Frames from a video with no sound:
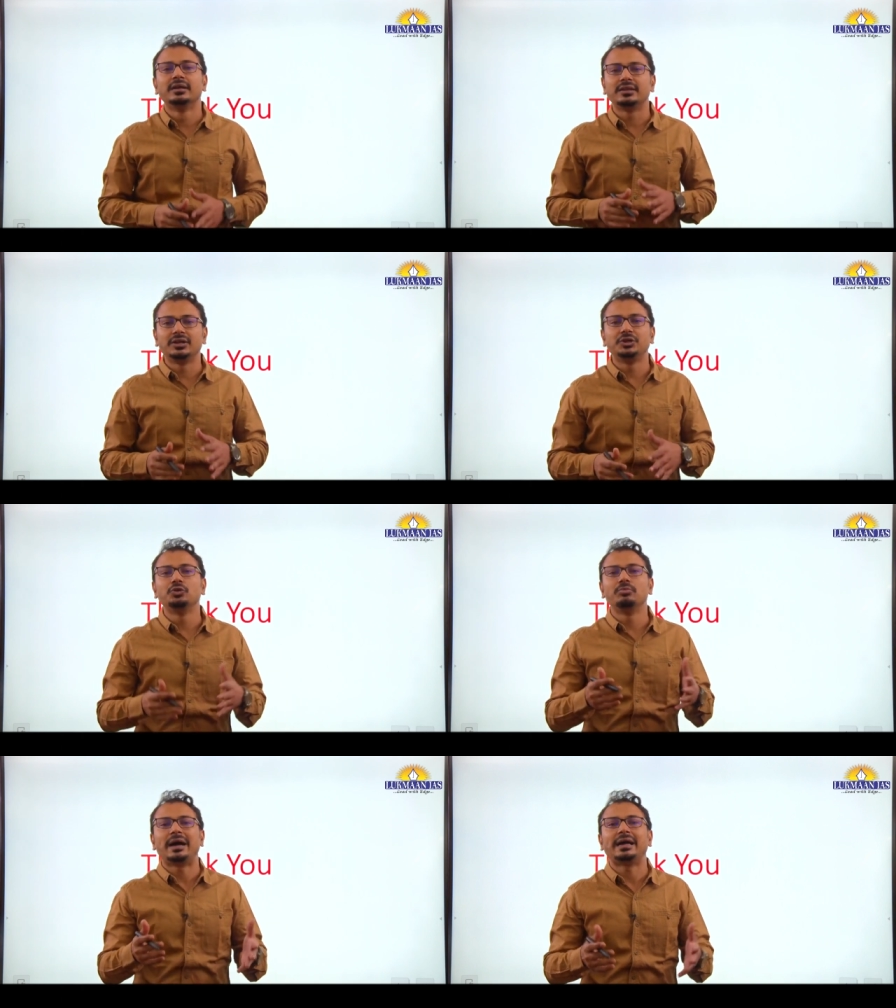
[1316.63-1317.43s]
The new
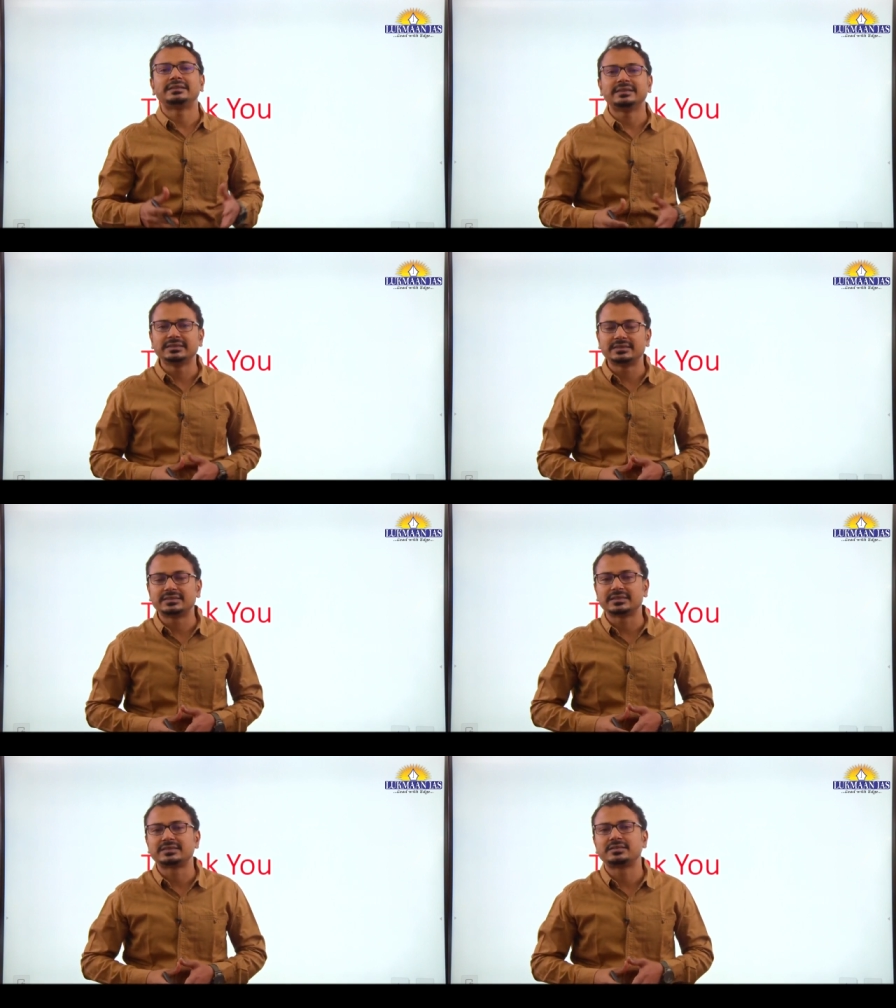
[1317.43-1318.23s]
batch is
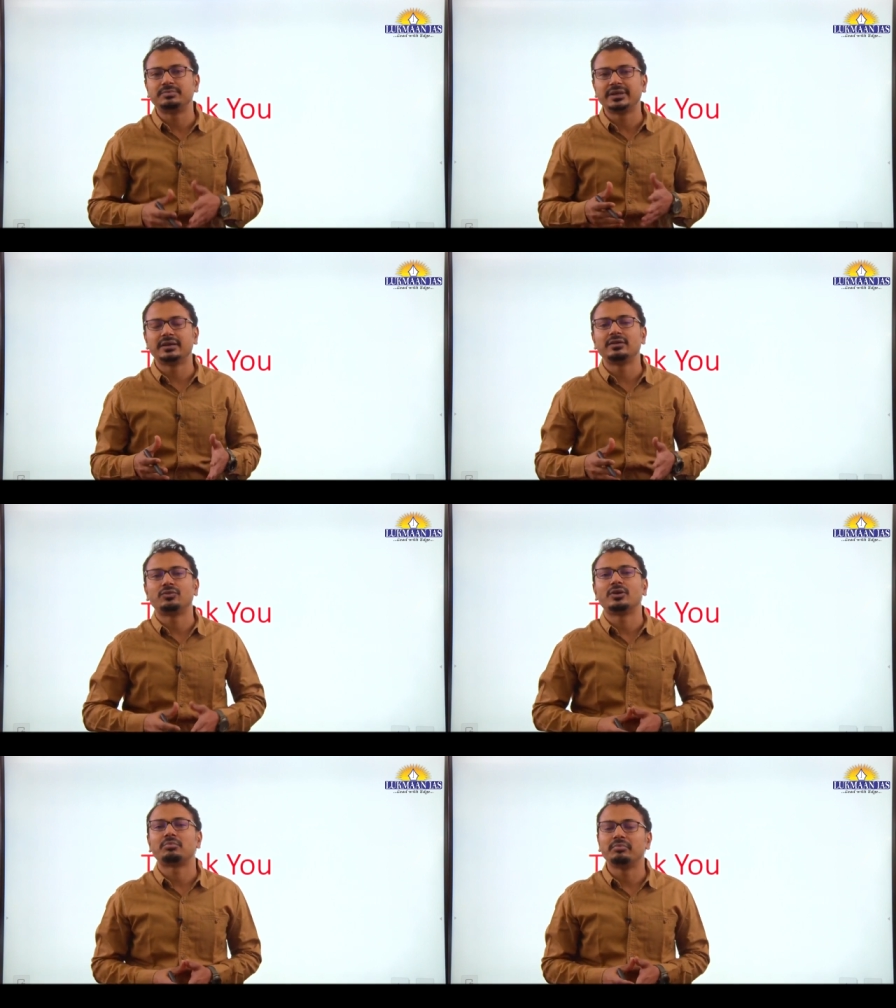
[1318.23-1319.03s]
just begun
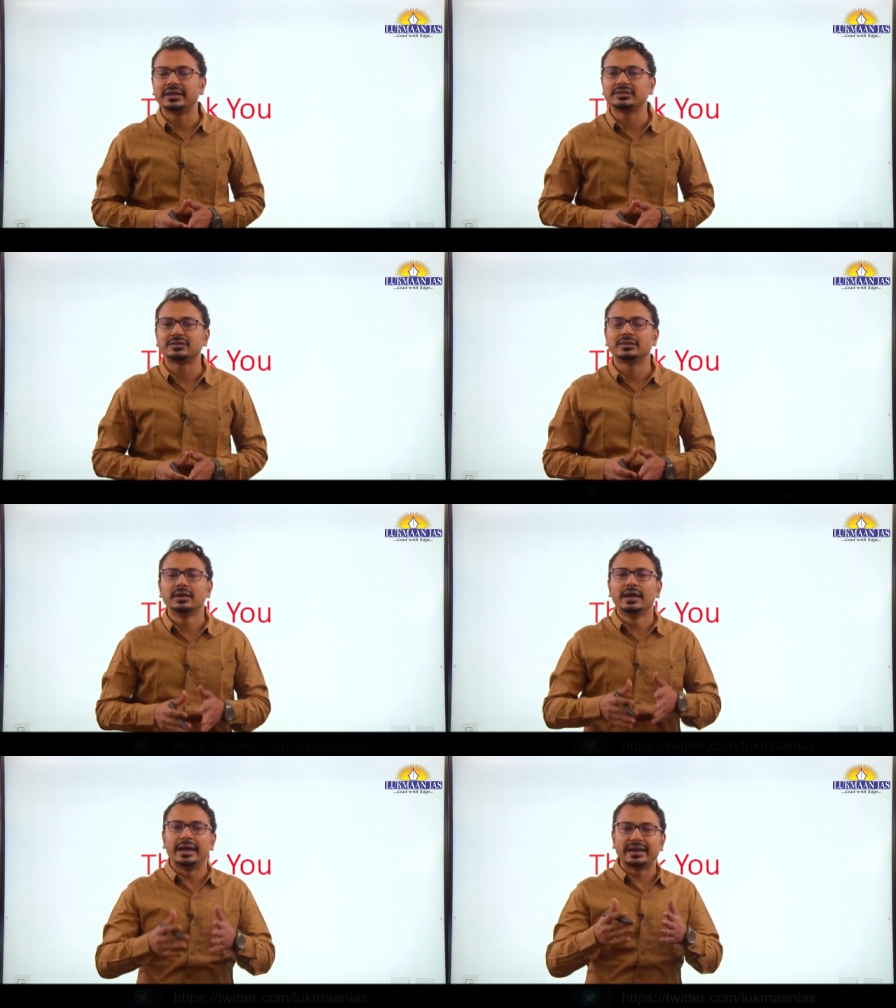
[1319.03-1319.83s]
for mains
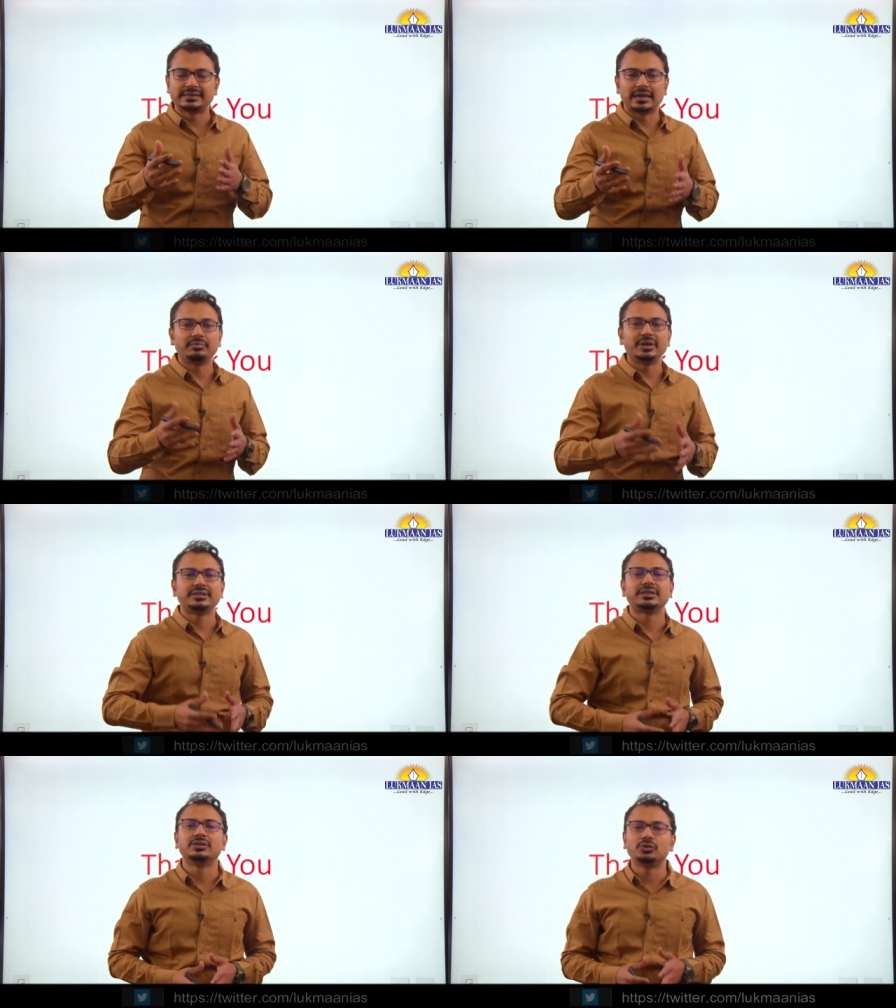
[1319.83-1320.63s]

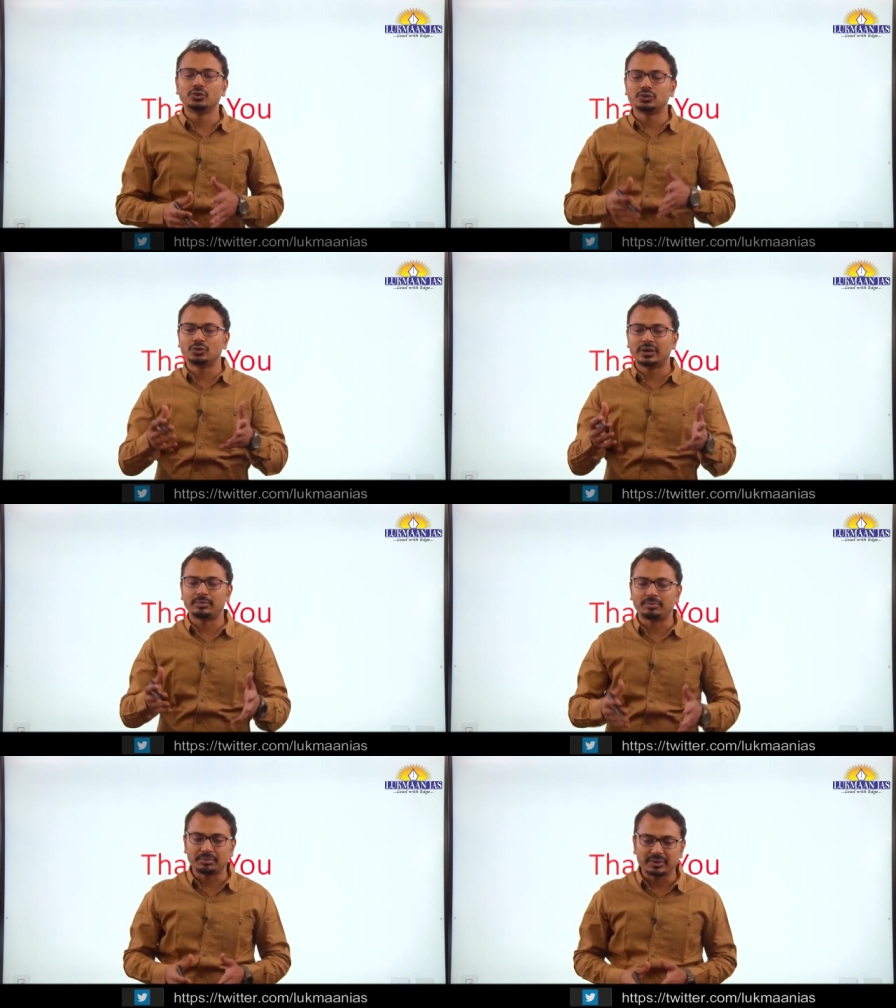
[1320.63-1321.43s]
examination those who are
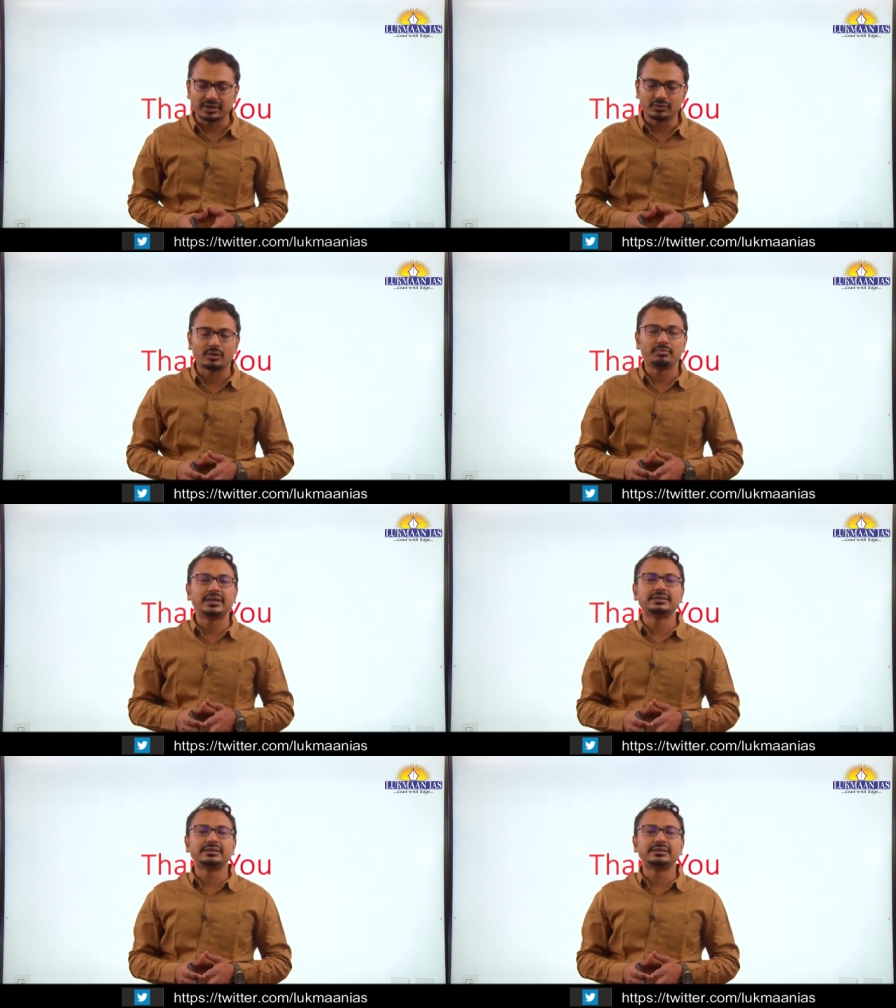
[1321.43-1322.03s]
preparing for mains